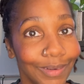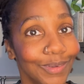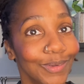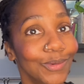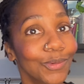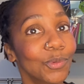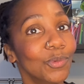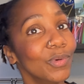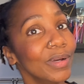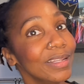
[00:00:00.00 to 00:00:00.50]

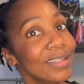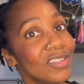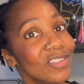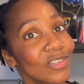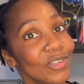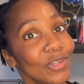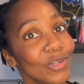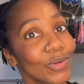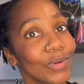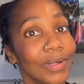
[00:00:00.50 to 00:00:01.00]
when
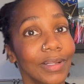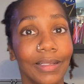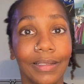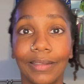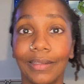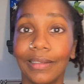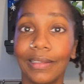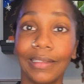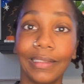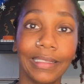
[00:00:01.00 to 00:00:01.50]
to
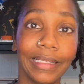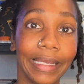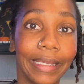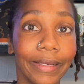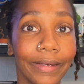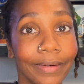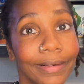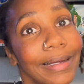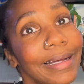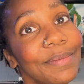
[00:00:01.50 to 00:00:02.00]

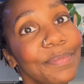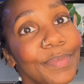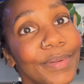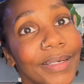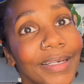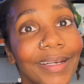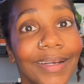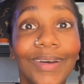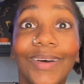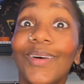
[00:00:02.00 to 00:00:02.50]
layer up
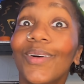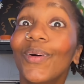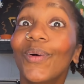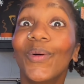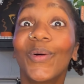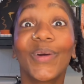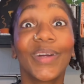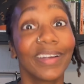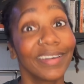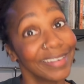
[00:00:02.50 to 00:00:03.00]

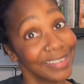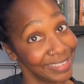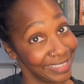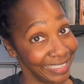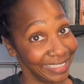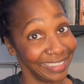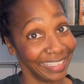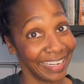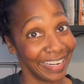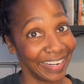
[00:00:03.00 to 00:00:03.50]
or
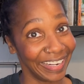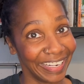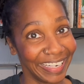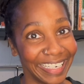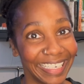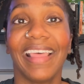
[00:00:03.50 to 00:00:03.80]
delayer.